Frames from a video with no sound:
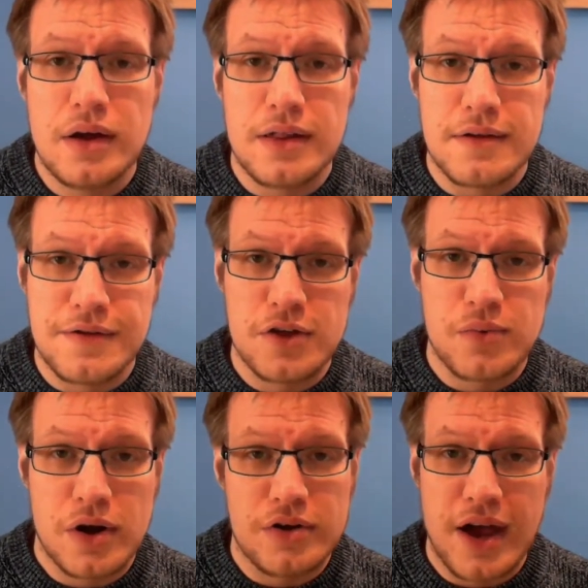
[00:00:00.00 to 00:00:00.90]
in the first
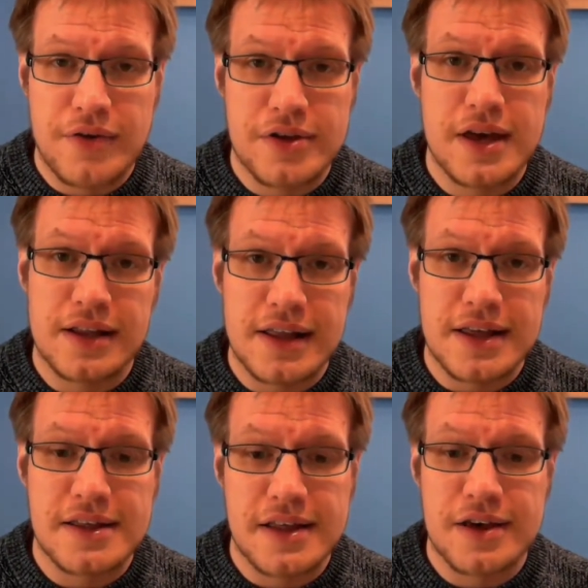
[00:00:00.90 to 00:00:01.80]
one, you're guaranteed at
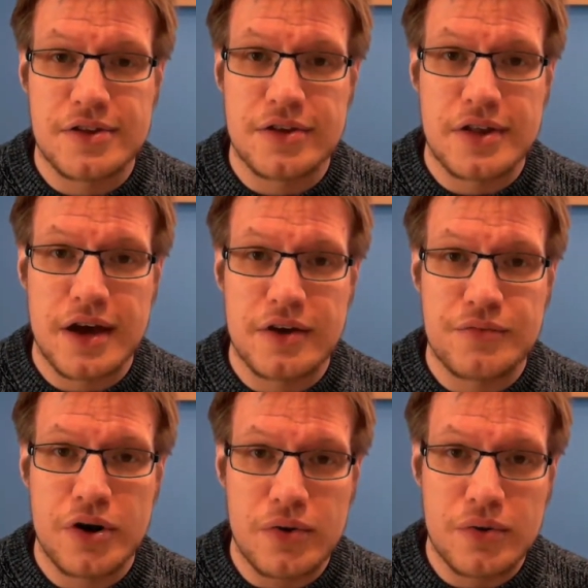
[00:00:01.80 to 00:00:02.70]
least a 6 on the second
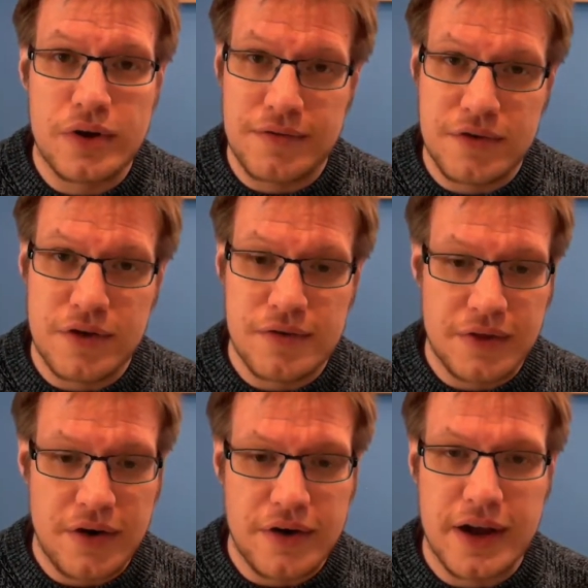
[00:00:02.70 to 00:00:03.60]
roll if you use
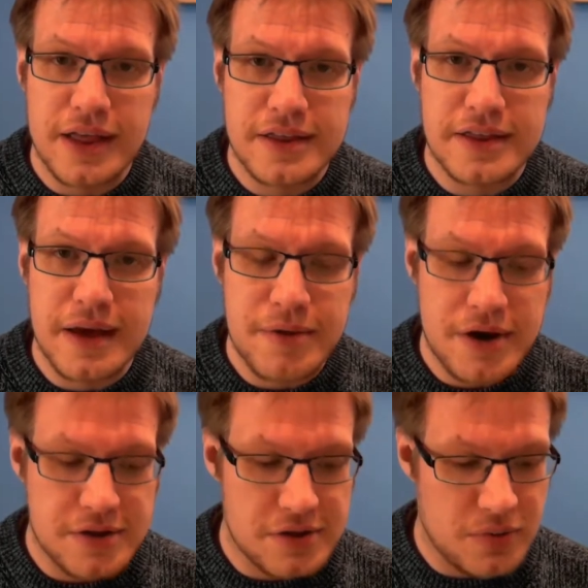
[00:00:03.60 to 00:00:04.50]
Flurry against the same
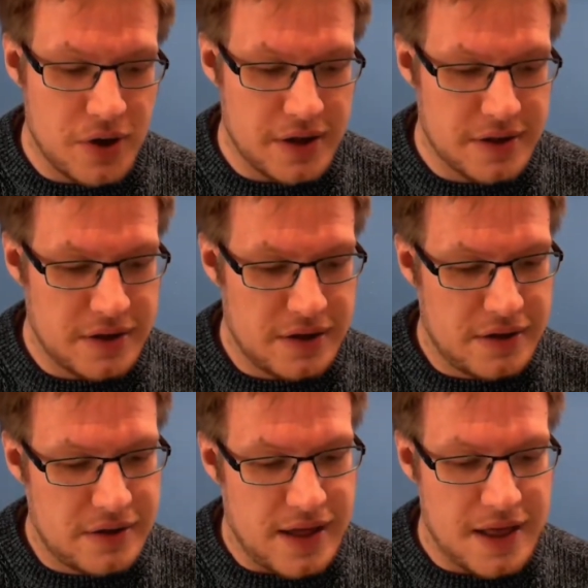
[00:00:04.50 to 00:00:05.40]
person twice.
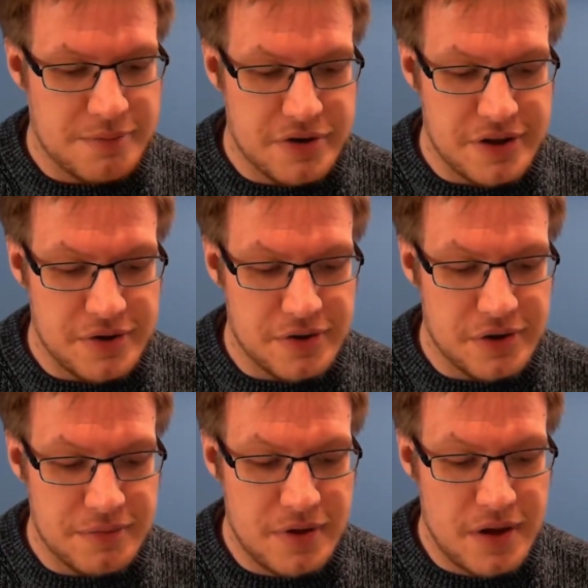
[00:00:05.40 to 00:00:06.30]
That's pretty awesome.